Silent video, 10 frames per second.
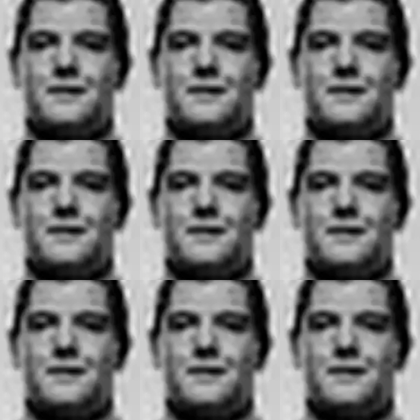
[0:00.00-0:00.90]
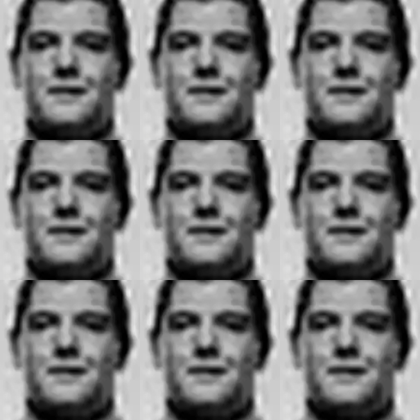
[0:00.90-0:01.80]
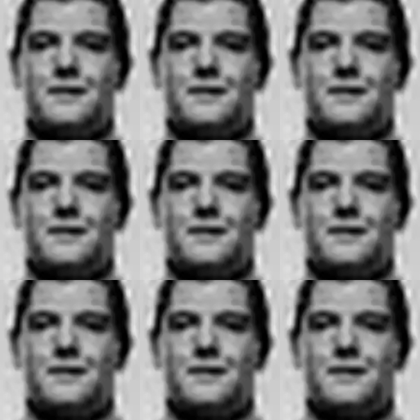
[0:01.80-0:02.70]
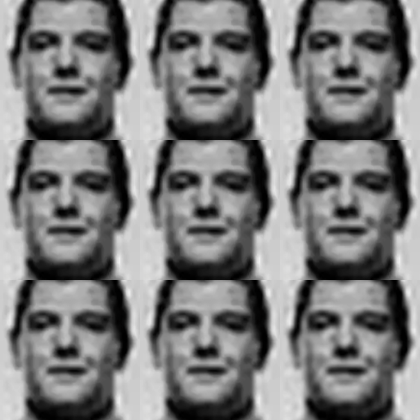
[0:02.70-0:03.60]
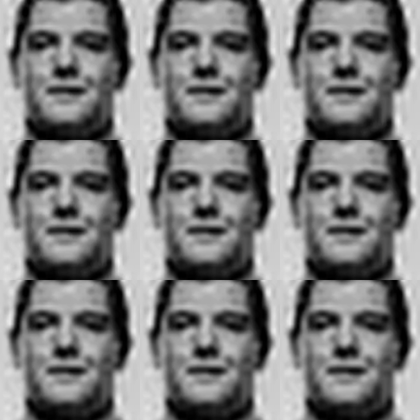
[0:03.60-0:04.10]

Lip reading: This is a still picture; no speech is visible.